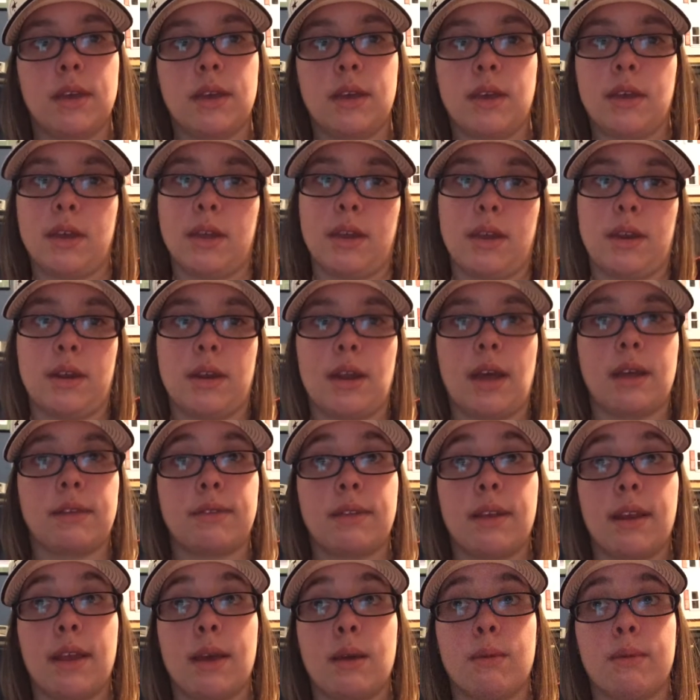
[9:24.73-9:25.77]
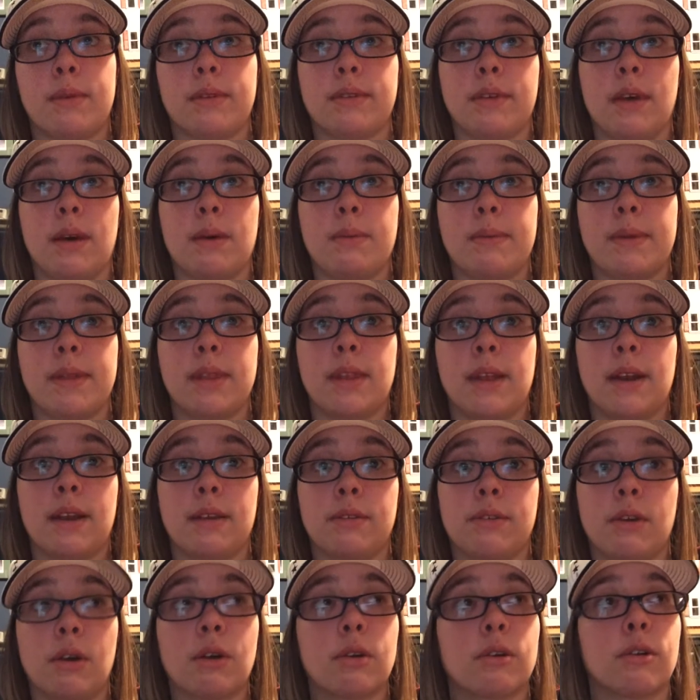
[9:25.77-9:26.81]
And I said, hey, what's up? And then I
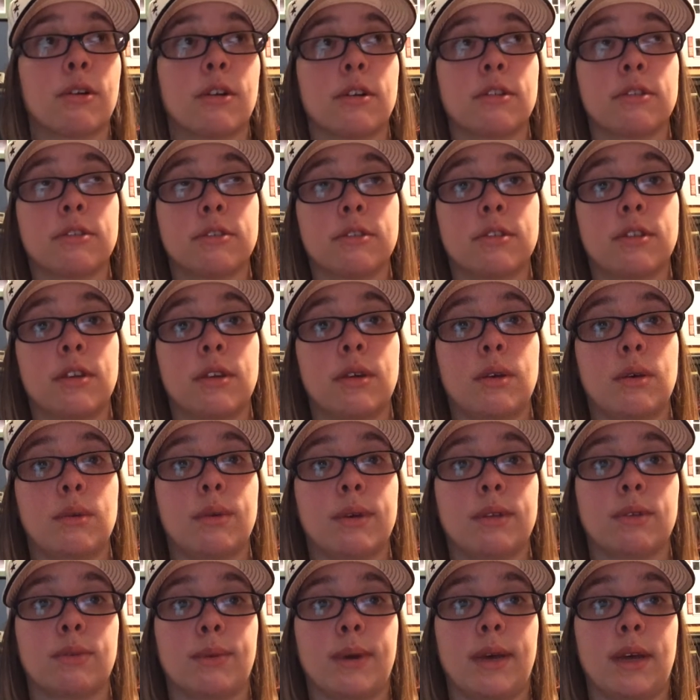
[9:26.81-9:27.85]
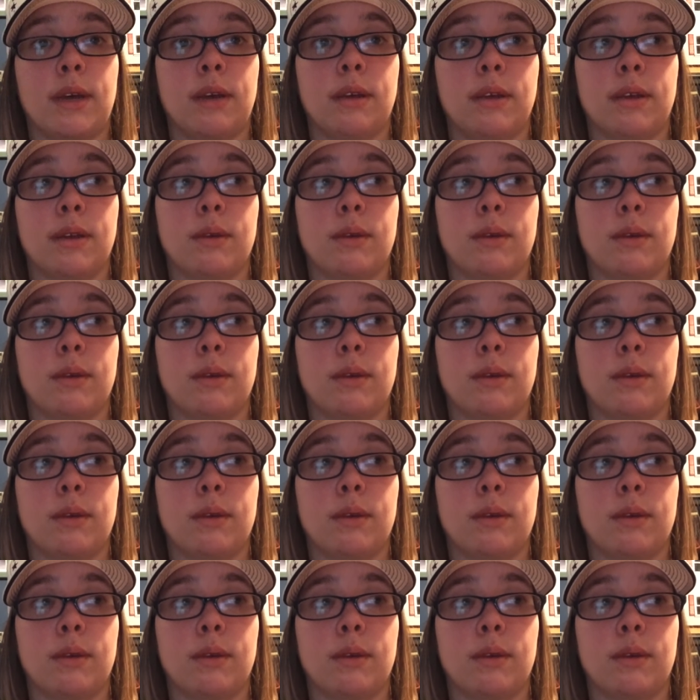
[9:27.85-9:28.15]
saw Chris too as well,